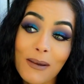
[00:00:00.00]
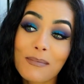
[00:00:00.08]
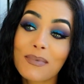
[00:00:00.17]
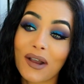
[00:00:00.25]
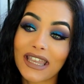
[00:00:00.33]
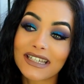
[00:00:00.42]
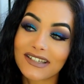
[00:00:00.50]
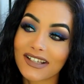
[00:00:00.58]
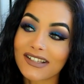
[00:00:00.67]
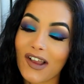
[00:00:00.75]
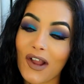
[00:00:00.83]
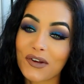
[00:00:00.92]
but it
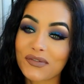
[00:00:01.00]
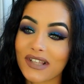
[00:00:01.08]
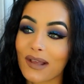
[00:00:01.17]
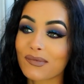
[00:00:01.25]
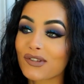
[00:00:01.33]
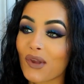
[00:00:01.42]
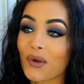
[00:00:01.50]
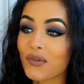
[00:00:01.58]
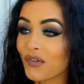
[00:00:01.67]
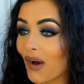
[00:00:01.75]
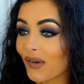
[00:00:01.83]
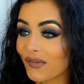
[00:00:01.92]
does kind of sound so
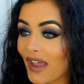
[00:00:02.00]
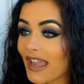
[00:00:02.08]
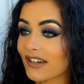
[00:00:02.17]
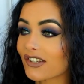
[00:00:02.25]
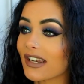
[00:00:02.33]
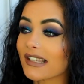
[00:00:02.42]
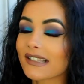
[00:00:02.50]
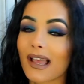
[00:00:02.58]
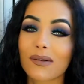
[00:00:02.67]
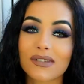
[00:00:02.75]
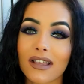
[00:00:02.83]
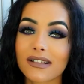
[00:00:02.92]
far fetched and it
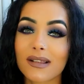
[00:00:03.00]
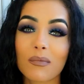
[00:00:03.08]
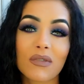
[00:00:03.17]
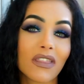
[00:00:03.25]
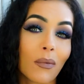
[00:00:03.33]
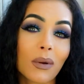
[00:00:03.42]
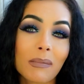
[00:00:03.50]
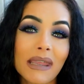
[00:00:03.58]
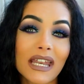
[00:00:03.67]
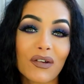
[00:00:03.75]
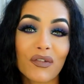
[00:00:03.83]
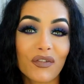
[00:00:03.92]
sounds like something that would
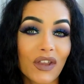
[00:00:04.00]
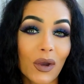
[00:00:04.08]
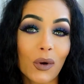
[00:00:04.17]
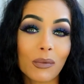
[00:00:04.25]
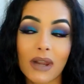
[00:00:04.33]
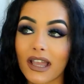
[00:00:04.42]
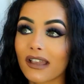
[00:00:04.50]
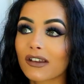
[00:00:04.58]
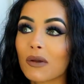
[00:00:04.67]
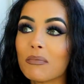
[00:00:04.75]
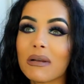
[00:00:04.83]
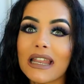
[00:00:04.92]
be in a film, like
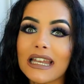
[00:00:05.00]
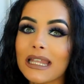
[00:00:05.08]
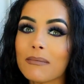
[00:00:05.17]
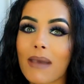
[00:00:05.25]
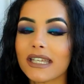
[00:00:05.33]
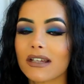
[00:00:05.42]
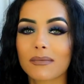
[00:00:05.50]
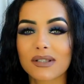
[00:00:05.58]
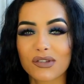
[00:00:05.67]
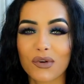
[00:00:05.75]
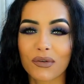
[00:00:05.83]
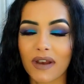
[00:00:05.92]
a completely made up
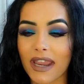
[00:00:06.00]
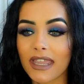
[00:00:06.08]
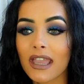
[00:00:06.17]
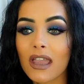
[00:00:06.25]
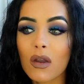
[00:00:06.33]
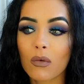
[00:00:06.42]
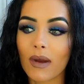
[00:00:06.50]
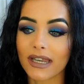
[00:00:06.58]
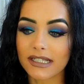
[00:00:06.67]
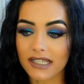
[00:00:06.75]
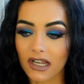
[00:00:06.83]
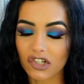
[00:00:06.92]
story, when
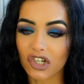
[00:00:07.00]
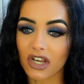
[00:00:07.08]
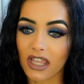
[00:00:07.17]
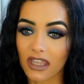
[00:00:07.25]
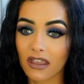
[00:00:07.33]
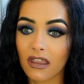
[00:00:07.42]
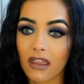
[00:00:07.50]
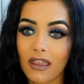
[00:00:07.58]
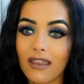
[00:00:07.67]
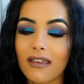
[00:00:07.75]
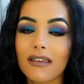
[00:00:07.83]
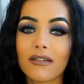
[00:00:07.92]
it's actually
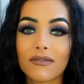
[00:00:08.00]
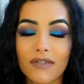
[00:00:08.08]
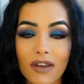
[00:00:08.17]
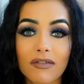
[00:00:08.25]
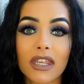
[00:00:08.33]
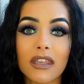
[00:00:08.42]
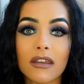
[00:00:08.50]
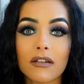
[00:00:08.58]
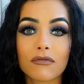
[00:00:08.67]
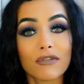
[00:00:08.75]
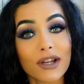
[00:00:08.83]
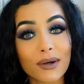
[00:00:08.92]
very
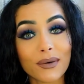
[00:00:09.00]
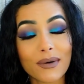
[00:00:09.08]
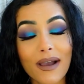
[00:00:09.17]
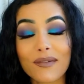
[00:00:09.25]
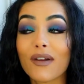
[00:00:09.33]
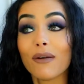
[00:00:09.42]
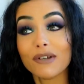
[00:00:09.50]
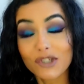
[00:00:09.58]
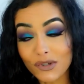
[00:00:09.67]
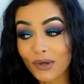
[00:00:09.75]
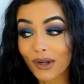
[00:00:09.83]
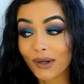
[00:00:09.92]
real and very
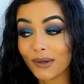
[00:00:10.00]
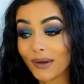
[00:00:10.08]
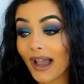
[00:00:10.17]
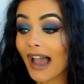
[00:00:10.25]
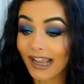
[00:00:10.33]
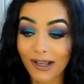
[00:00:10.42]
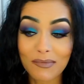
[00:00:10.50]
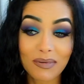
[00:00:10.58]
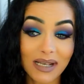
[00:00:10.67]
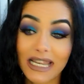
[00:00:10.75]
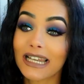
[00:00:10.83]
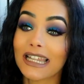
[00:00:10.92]
true and
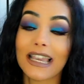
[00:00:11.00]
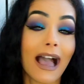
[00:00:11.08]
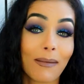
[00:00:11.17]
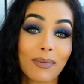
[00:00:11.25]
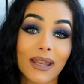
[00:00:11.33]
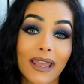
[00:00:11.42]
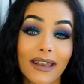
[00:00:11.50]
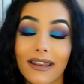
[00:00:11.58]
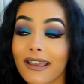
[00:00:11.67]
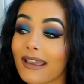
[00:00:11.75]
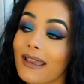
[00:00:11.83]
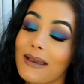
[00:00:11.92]
completely happening.
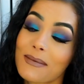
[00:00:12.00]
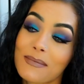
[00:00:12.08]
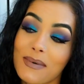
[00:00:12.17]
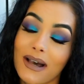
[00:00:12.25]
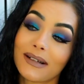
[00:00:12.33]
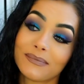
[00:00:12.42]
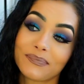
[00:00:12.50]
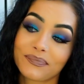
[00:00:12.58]
But